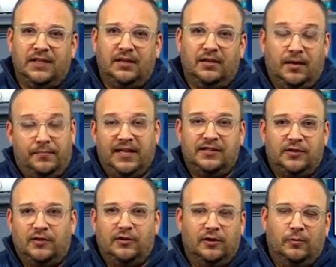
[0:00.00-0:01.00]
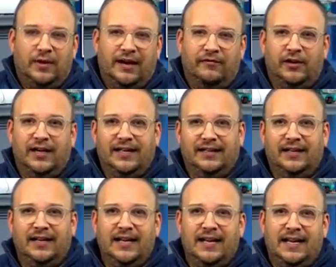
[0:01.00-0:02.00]
a pencil or whatever in,
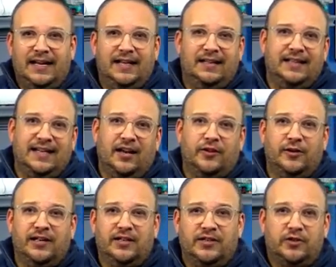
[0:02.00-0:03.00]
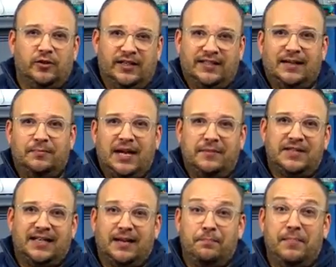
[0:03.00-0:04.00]
in the other end of the string, sometimes it
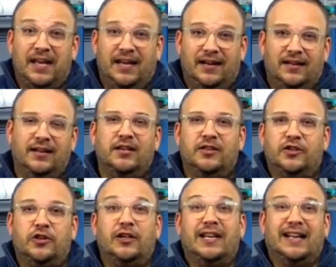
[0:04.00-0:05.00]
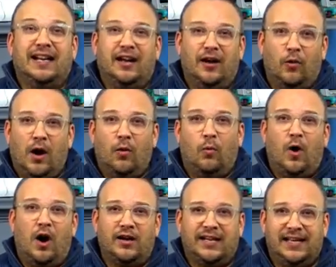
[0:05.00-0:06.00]
can bend. So you get a, a
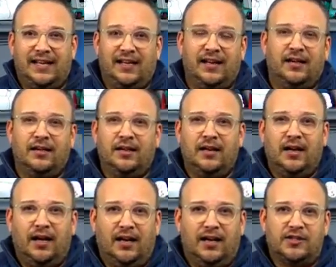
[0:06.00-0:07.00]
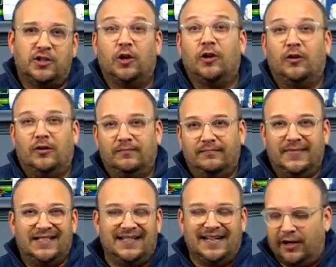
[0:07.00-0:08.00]
wonky uh, circle.
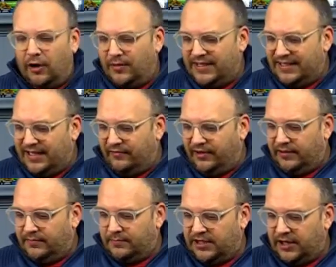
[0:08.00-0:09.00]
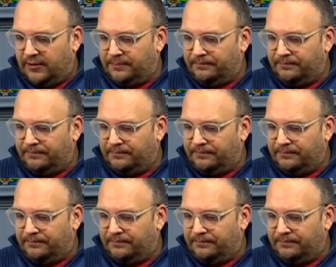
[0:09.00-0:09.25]
It's not always even, so.